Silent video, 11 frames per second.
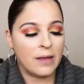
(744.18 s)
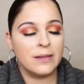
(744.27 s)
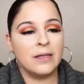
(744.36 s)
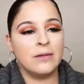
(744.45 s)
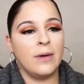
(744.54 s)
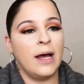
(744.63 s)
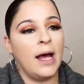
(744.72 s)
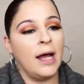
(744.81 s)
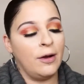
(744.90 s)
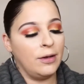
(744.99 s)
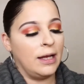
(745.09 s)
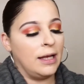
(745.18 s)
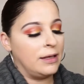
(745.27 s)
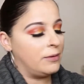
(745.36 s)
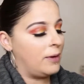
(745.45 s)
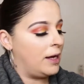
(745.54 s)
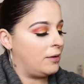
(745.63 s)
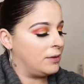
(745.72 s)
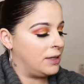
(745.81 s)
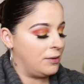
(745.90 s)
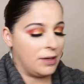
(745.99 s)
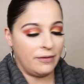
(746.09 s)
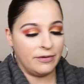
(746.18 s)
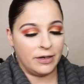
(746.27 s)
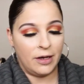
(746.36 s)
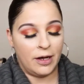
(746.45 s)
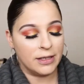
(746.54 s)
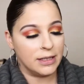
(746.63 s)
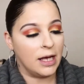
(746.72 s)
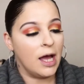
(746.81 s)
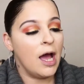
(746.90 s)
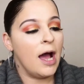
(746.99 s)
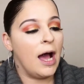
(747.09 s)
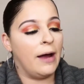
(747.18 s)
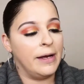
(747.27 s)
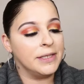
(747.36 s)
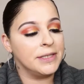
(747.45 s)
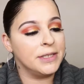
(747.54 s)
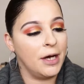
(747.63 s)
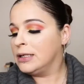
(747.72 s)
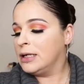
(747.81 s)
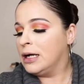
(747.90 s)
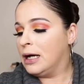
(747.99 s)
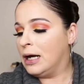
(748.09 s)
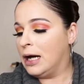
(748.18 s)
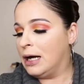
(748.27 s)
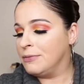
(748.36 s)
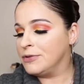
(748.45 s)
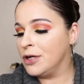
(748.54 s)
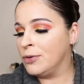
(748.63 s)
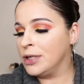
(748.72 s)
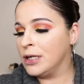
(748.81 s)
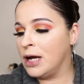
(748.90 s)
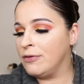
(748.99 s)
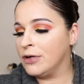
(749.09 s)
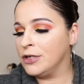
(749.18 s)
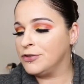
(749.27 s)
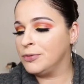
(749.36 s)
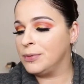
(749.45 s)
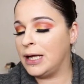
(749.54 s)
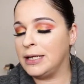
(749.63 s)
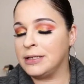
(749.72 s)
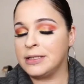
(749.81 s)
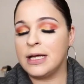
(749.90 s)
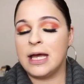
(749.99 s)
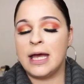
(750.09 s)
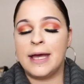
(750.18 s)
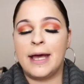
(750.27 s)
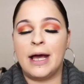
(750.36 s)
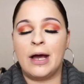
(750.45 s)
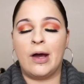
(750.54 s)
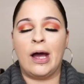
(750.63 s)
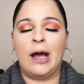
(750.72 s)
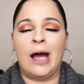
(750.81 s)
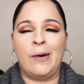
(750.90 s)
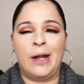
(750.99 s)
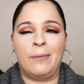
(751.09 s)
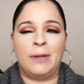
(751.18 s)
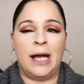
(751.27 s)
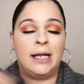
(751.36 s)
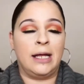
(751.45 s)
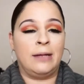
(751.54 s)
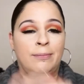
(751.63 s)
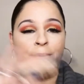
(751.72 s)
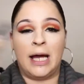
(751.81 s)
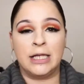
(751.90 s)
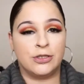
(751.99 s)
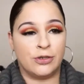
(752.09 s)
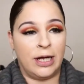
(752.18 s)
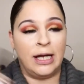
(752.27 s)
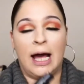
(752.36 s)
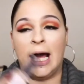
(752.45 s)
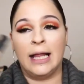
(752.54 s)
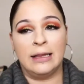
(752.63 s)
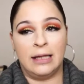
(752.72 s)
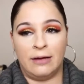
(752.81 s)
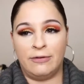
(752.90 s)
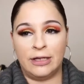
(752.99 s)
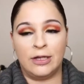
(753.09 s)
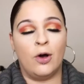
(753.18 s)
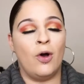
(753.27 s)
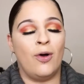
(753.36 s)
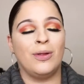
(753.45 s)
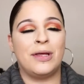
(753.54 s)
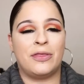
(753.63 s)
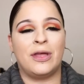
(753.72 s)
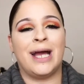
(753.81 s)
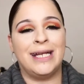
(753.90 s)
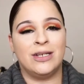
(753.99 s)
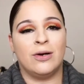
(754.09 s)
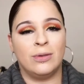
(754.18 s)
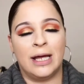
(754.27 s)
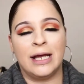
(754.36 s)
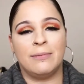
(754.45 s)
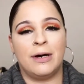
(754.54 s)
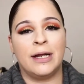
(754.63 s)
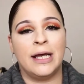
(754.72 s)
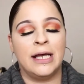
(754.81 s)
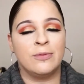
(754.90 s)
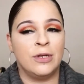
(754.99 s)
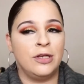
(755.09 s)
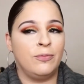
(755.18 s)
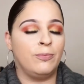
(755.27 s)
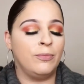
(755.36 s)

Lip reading: This is why I don't deal with CoverGirl, honestly. Alright, so with the CoverGirl TruBlend, when I applied it, it applies great. I love it. The only thing I don't like about it is when you